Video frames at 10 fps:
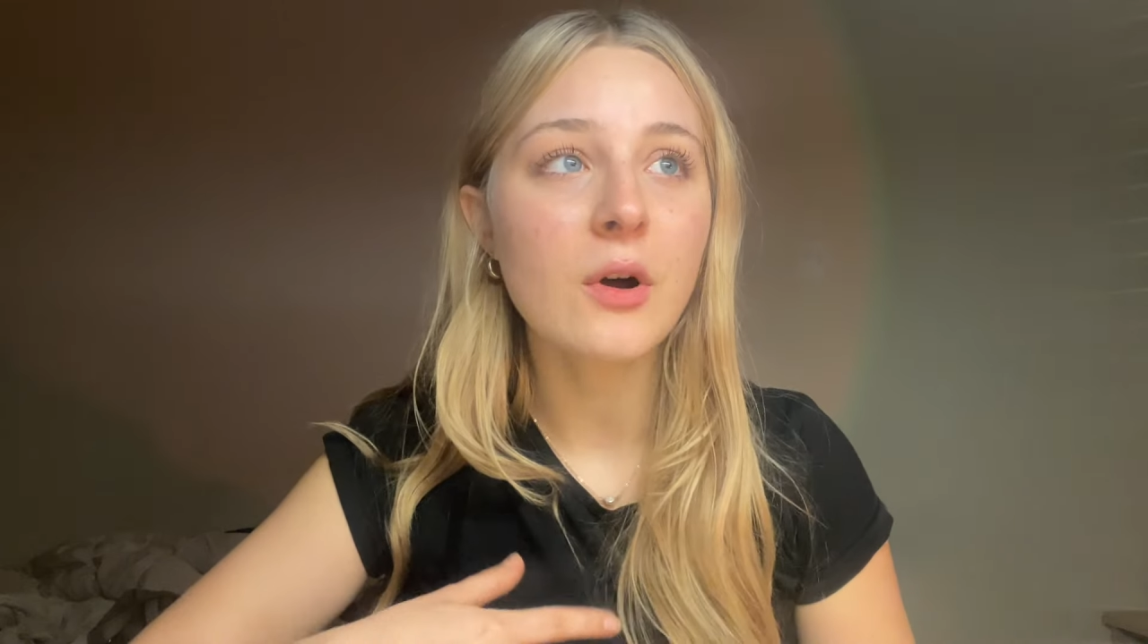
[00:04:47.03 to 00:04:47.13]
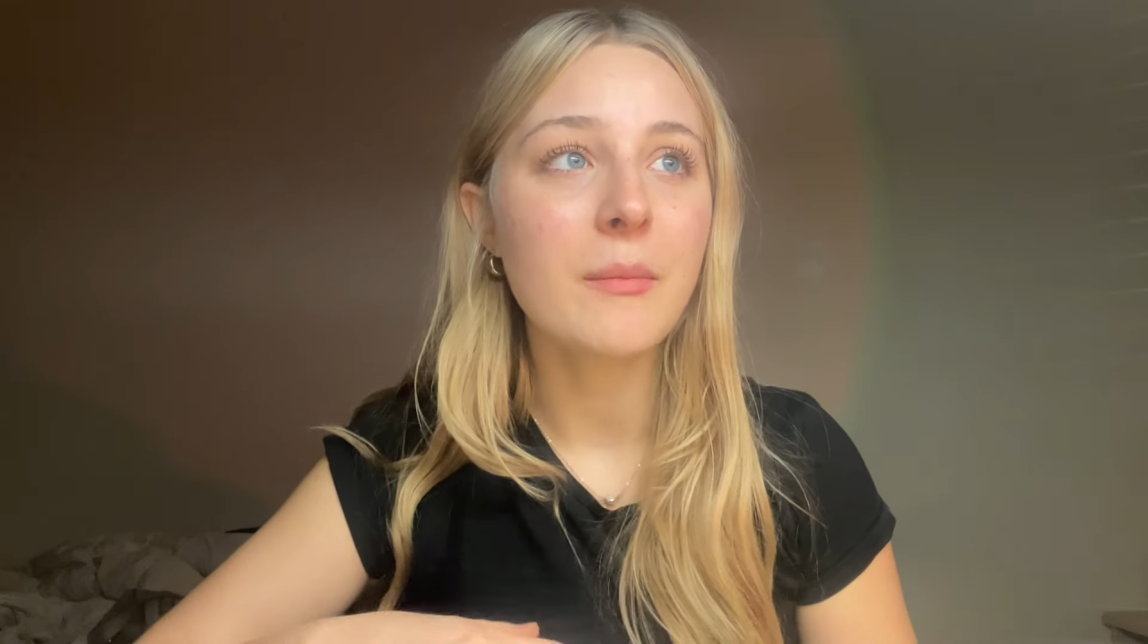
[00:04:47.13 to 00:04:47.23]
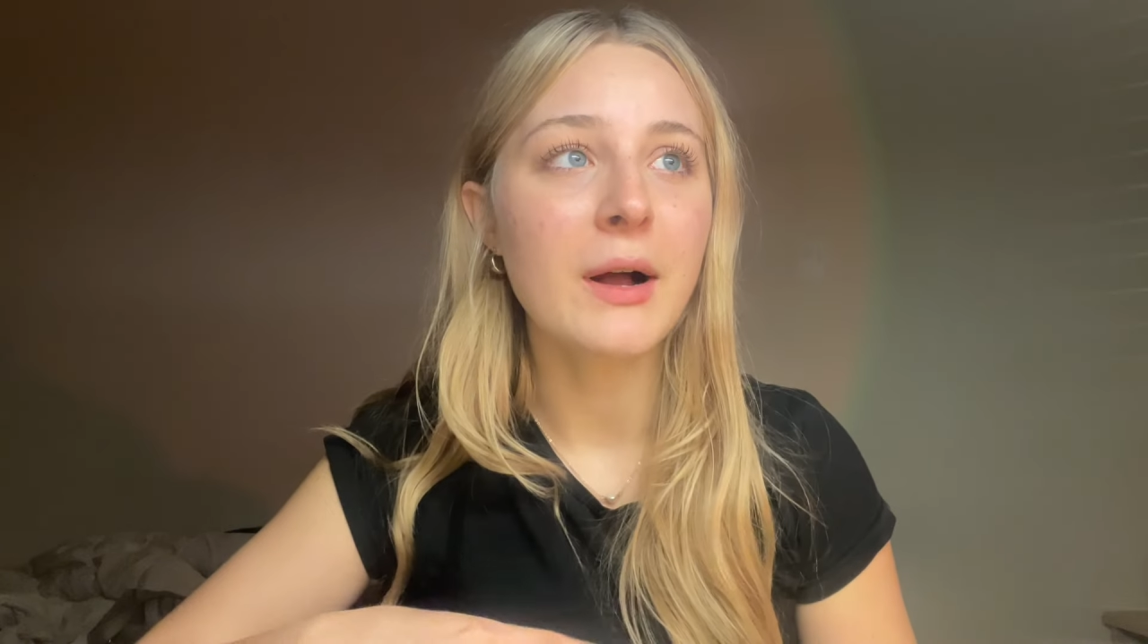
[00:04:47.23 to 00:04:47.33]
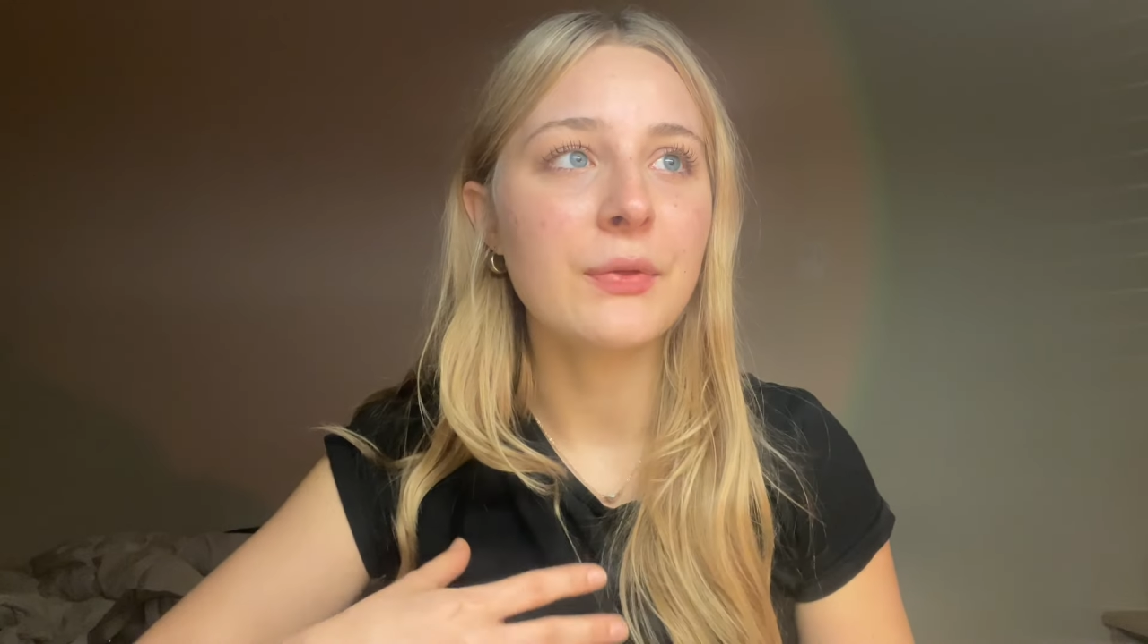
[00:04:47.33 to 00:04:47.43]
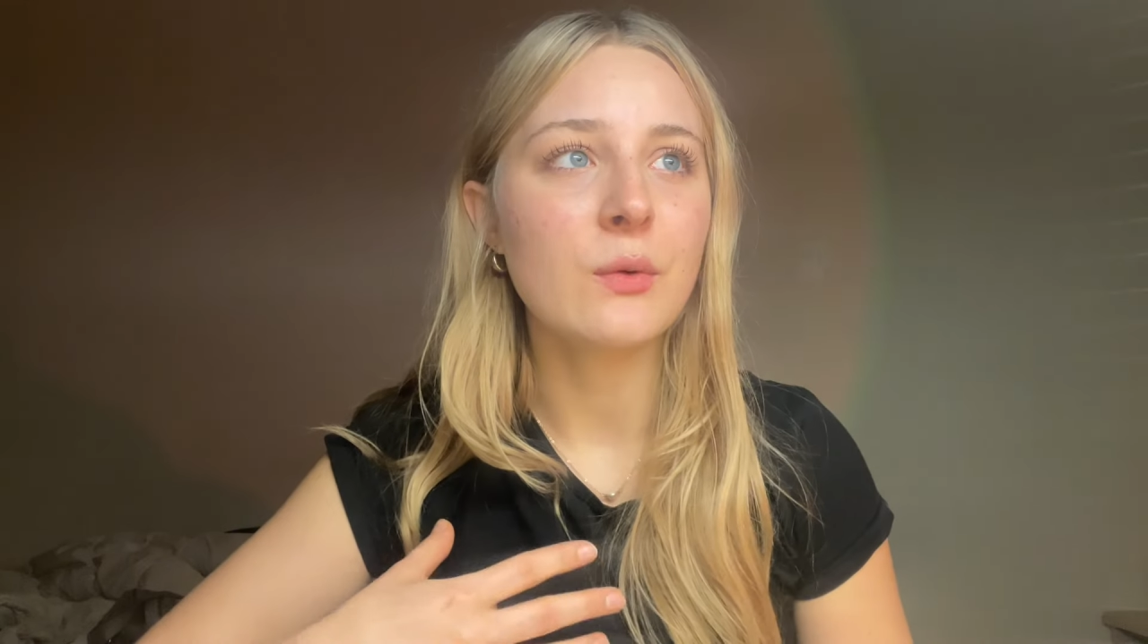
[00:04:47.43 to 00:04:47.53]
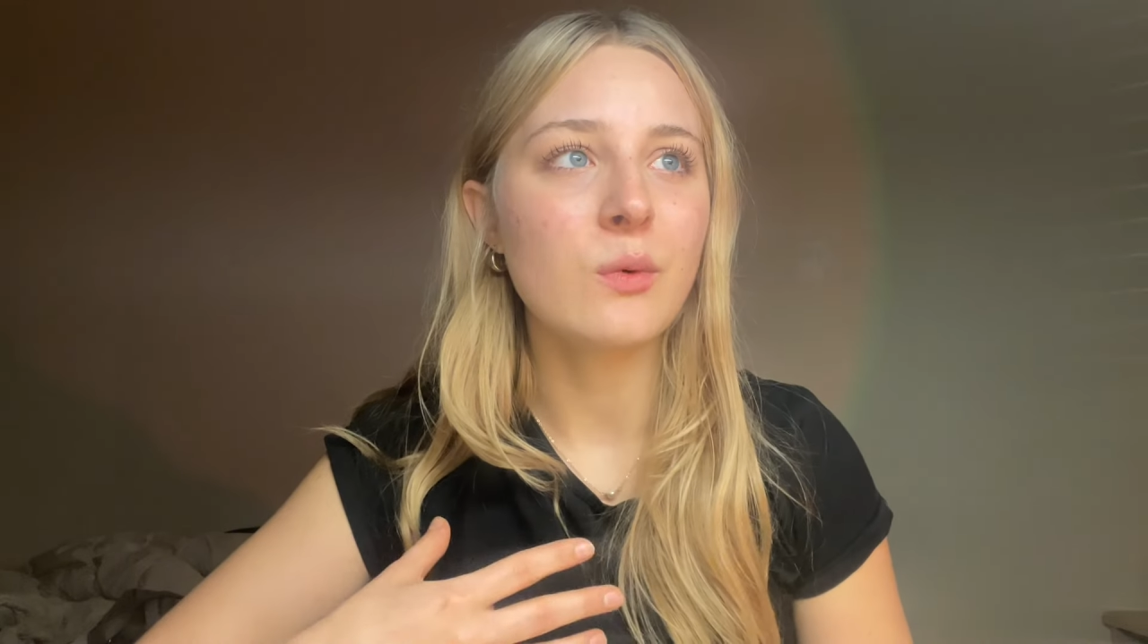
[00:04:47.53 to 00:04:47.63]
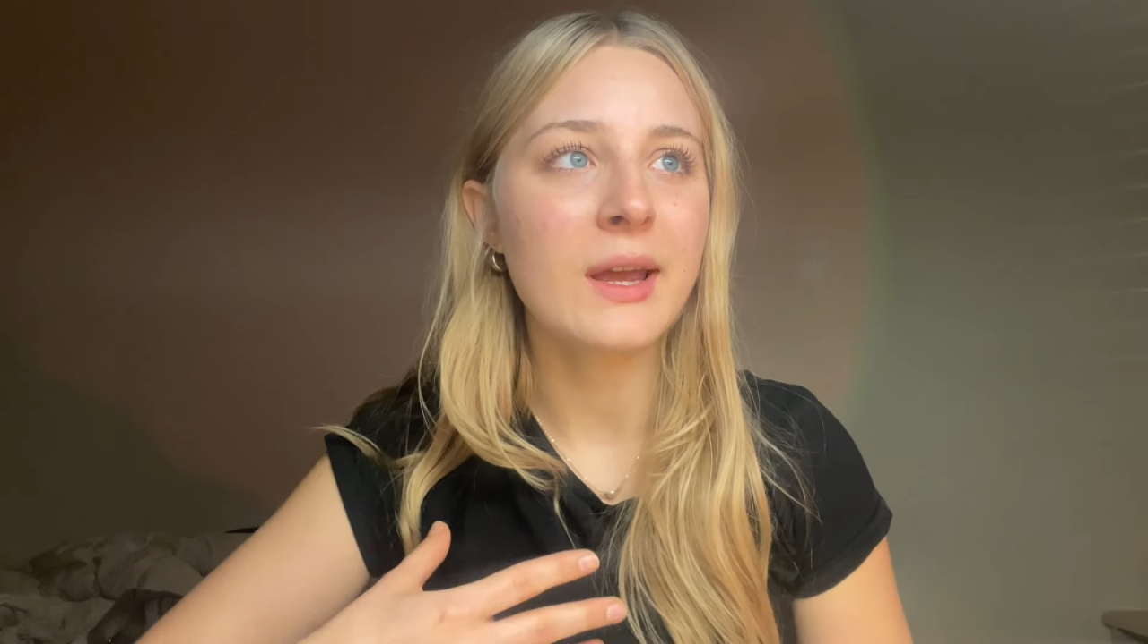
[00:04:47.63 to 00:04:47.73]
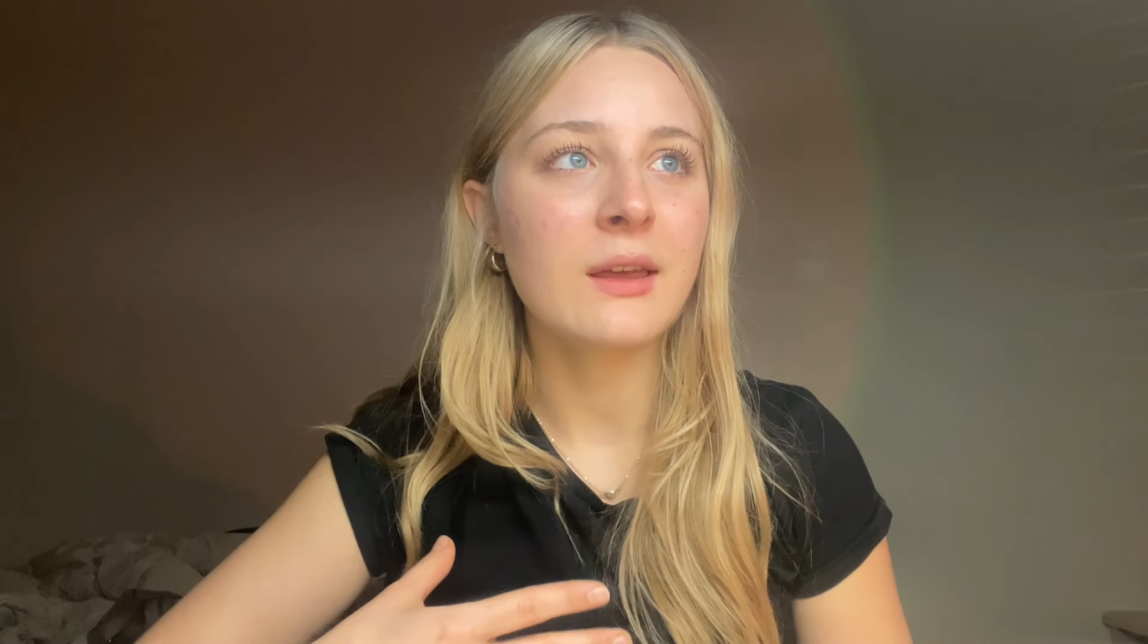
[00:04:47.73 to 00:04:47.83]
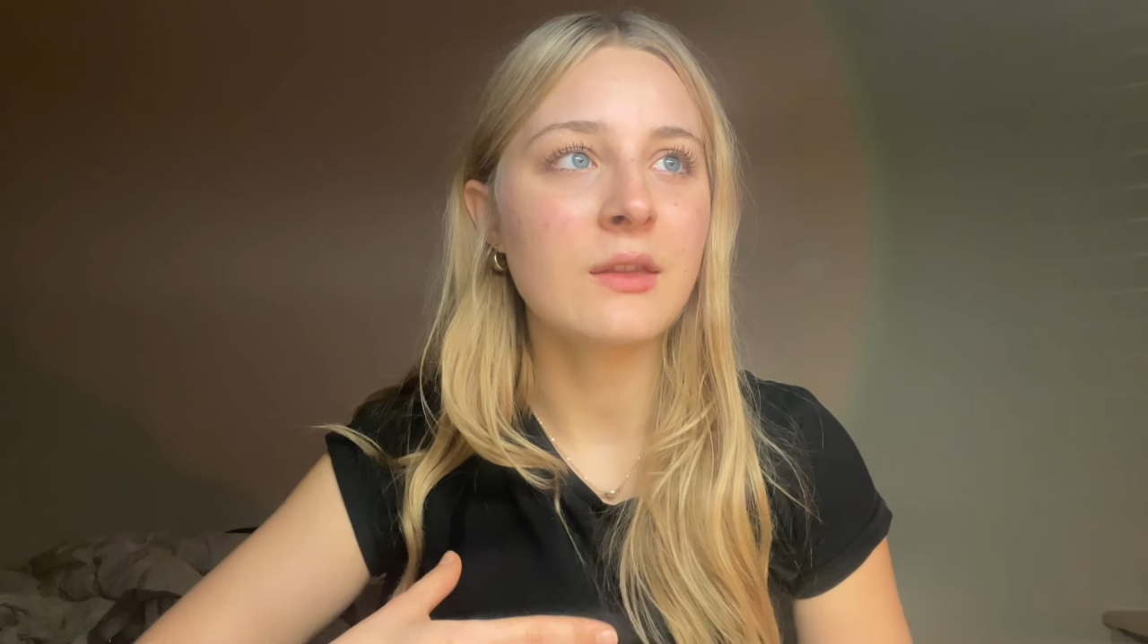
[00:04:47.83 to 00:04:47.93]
about the way